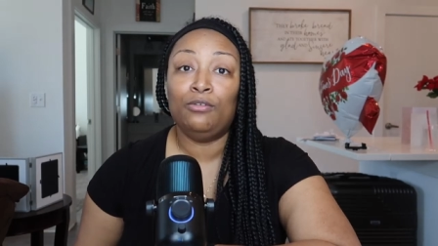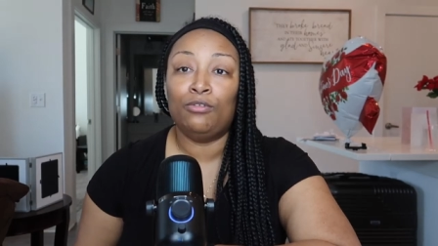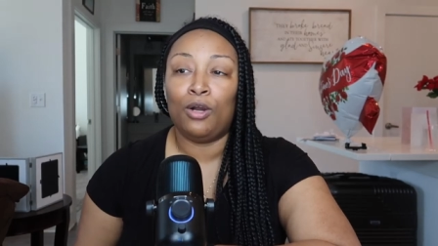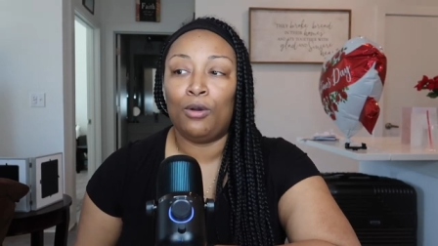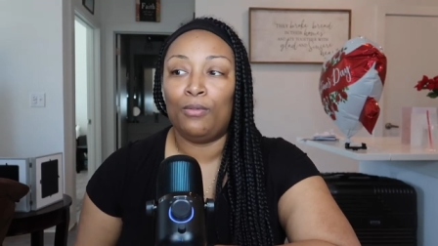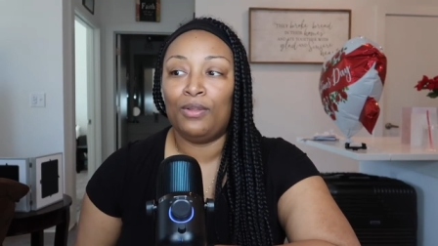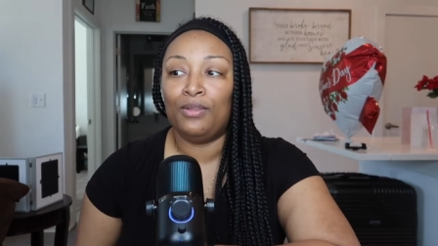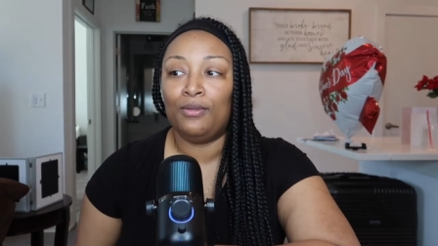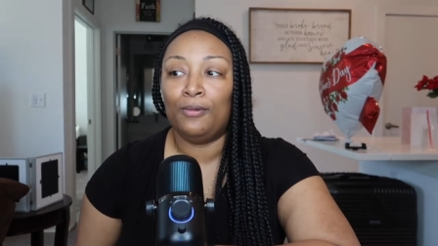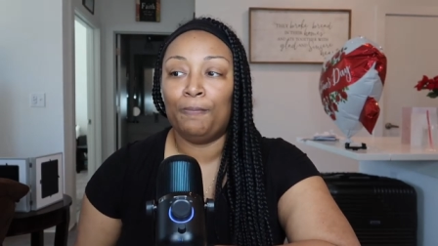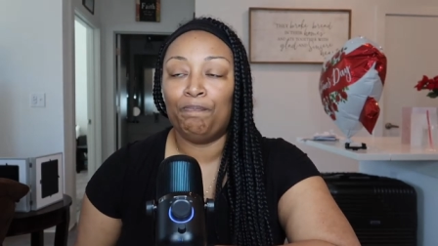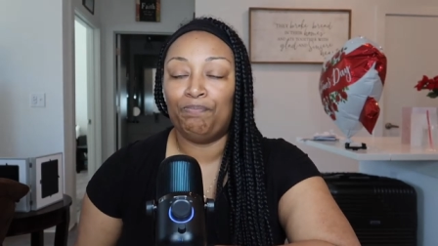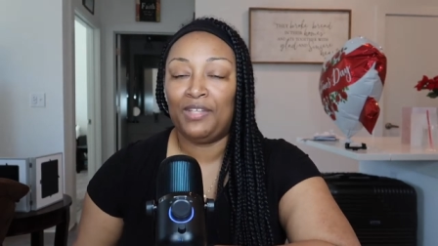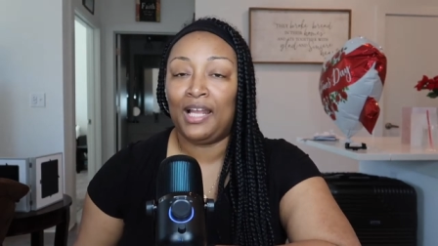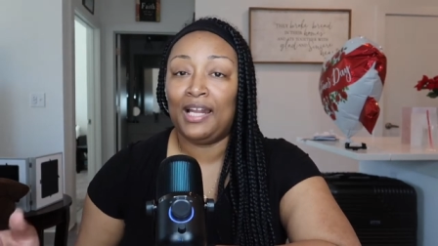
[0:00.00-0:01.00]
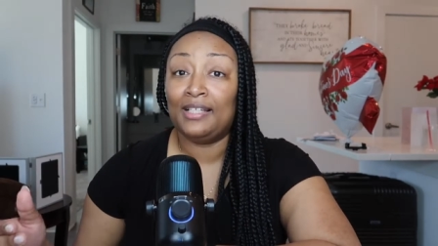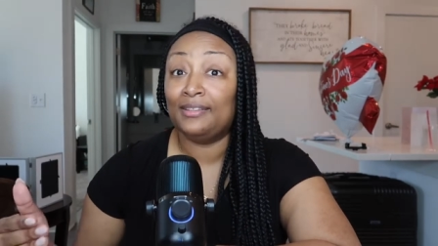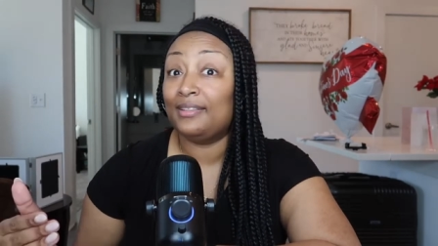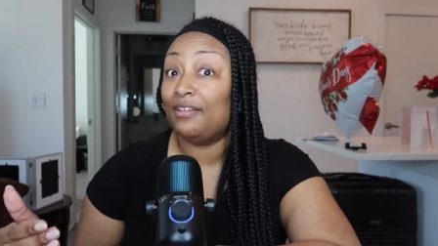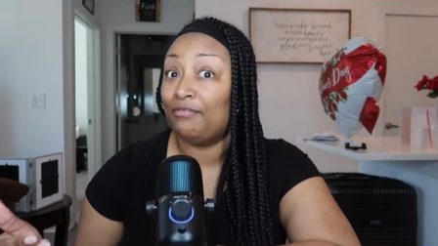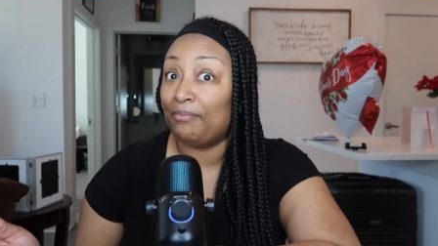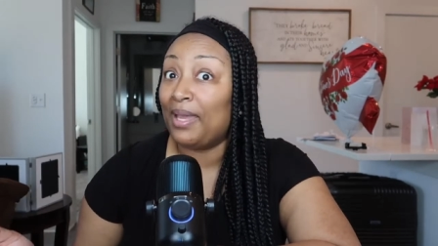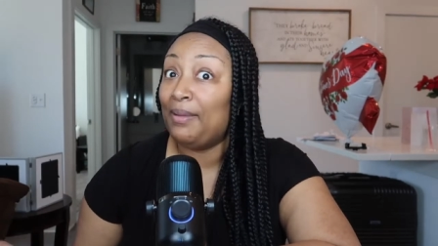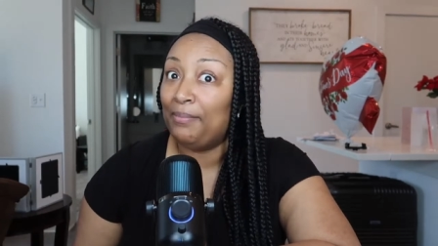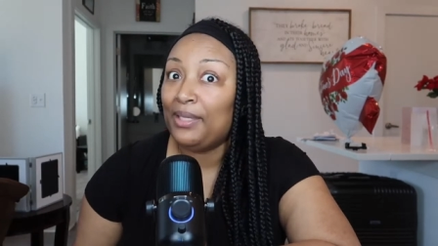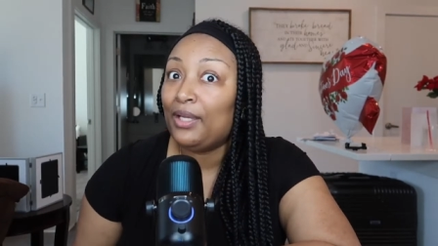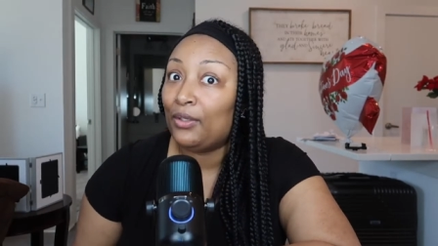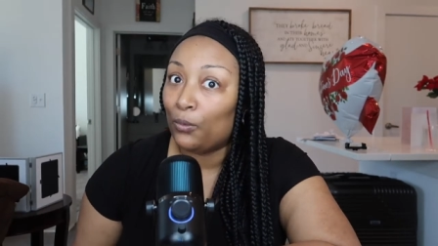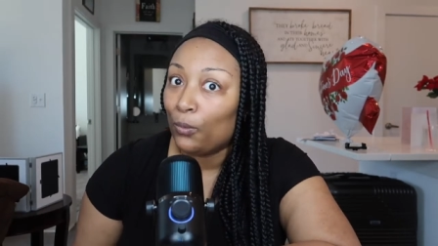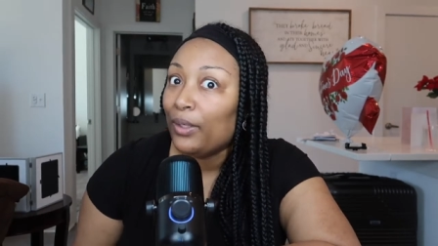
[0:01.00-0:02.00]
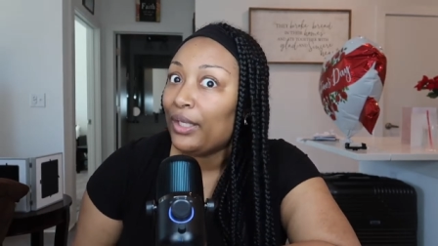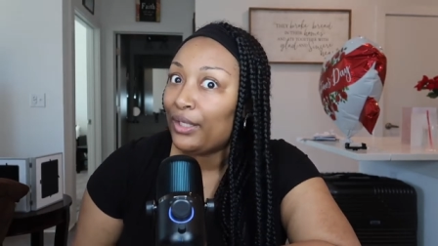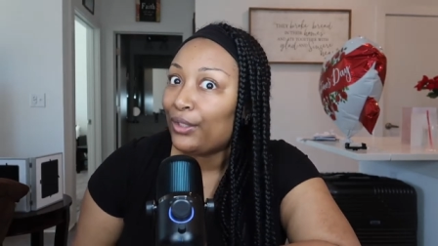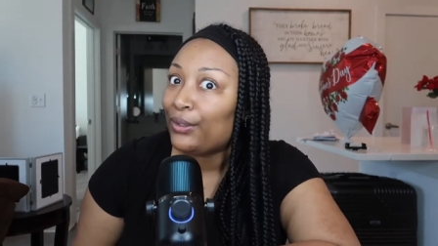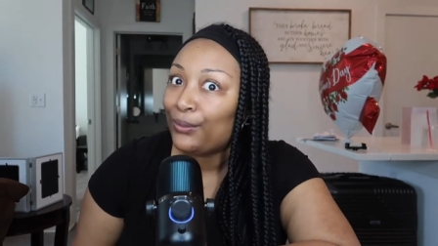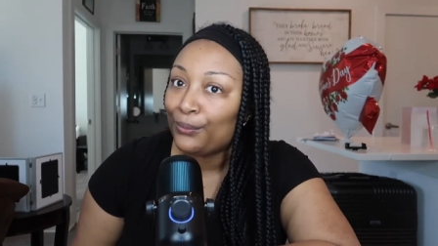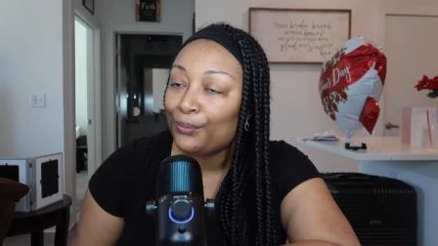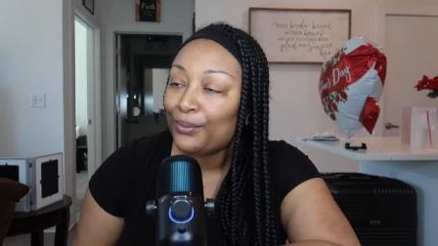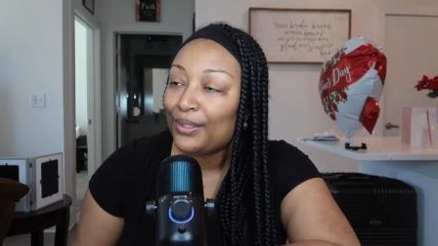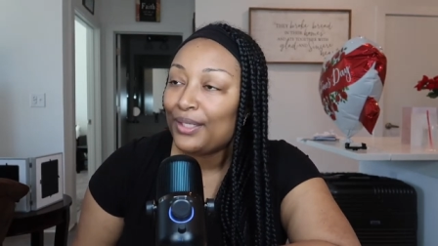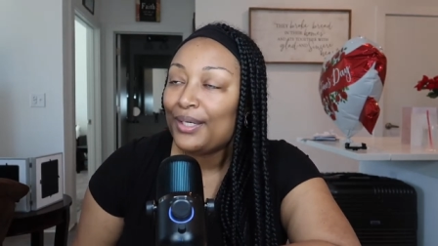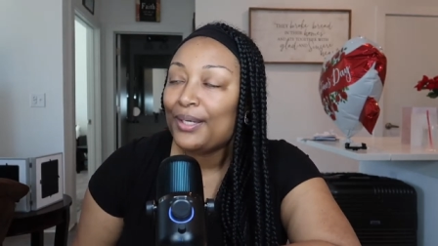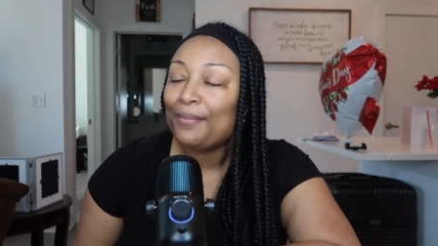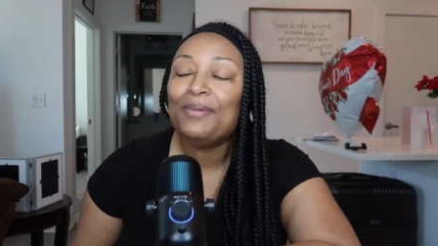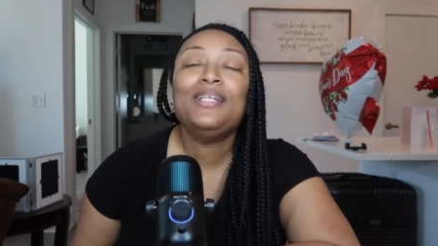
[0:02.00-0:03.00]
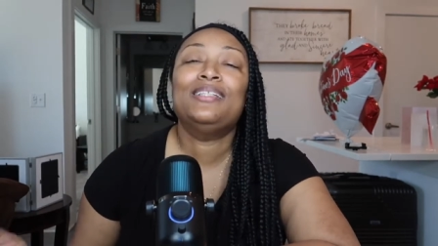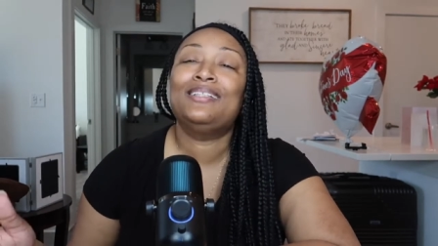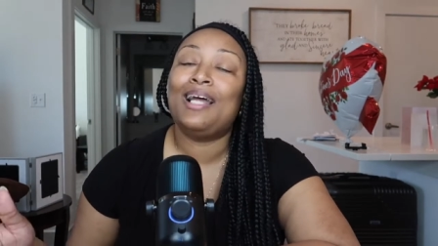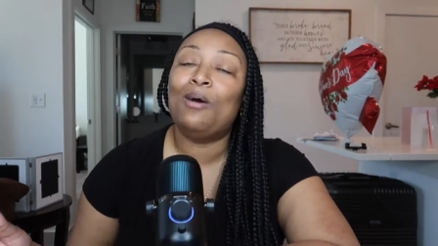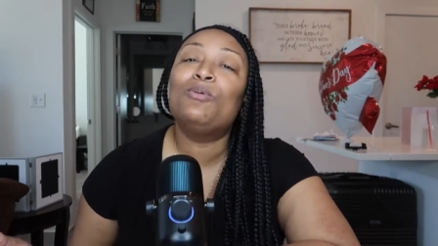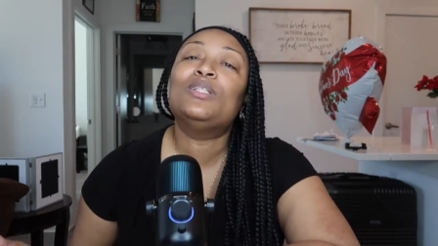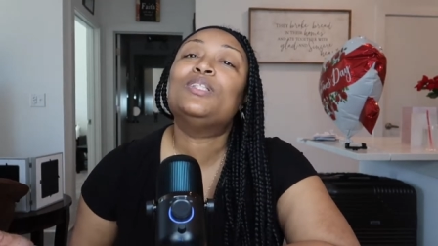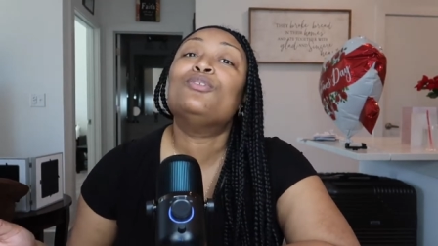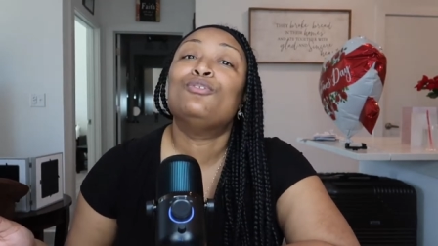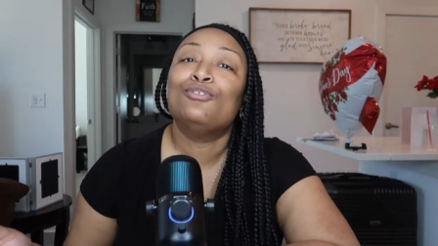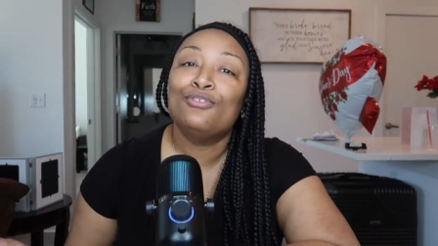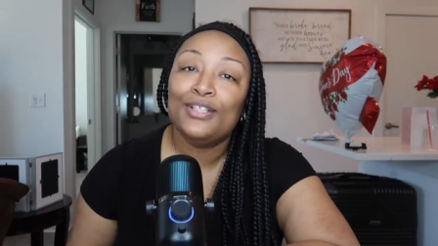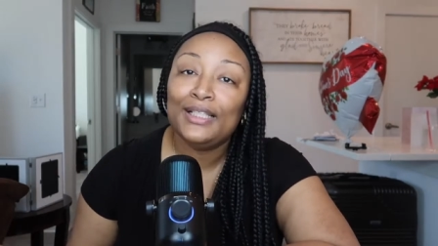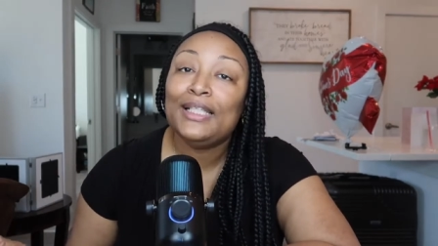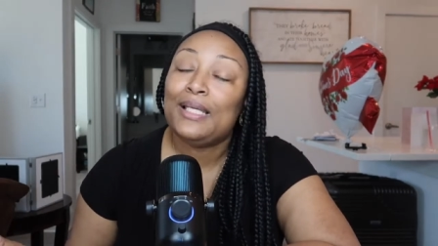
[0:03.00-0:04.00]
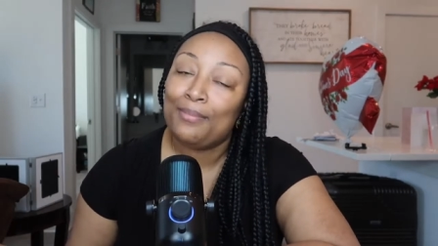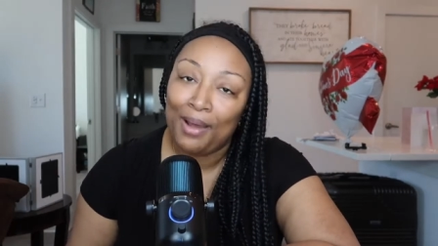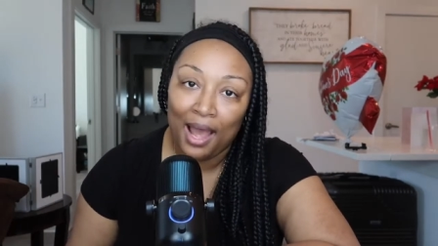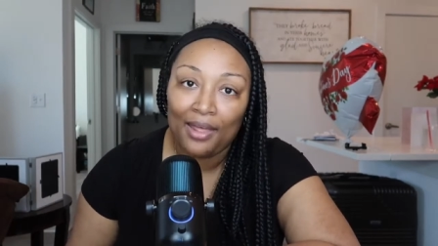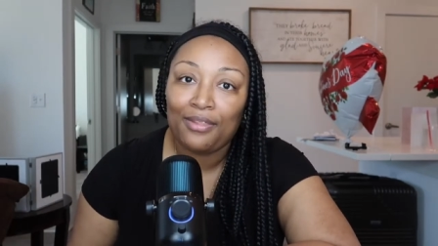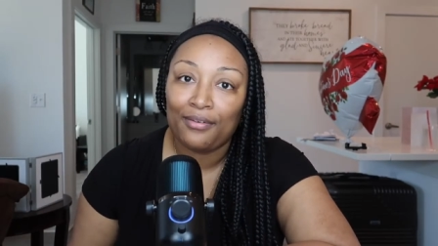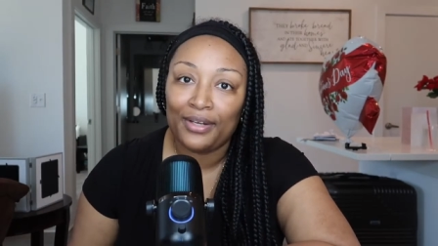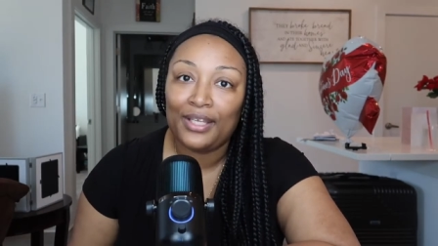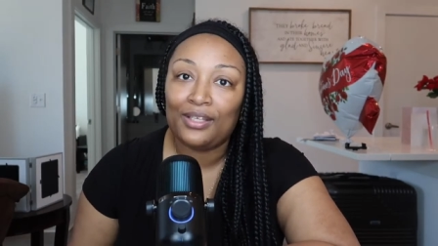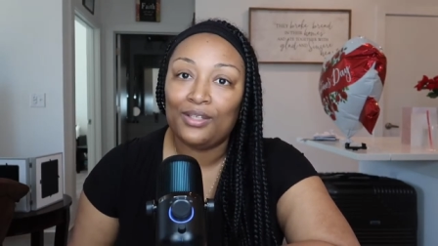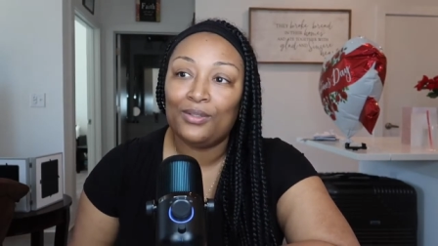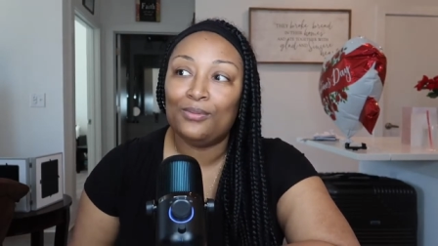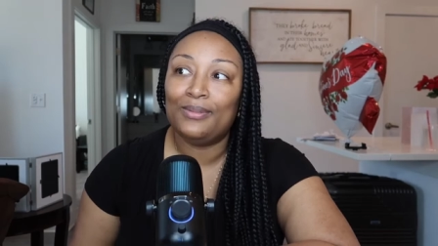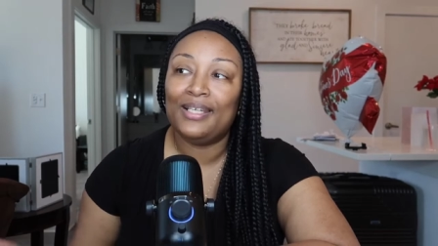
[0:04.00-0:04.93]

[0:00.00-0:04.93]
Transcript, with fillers: wrong with you now that stuff may be annoying you but it's not what's really bothering you.